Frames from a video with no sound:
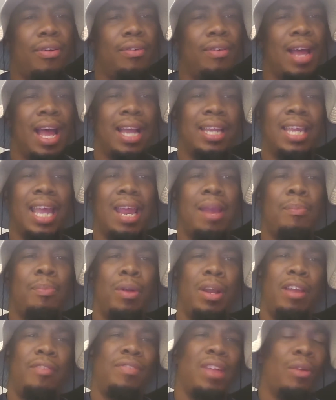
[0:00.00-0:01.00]
I can't
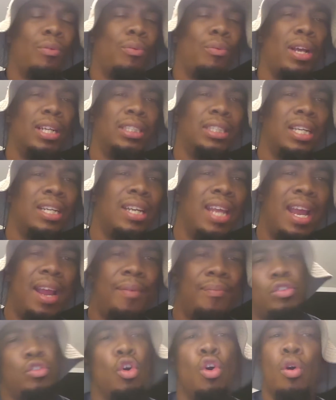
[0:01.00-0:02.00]
breathe. They rush in there,
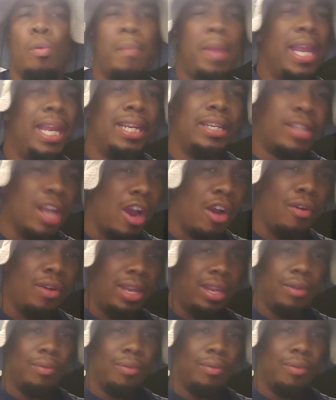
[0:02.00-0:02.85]
do me dirty,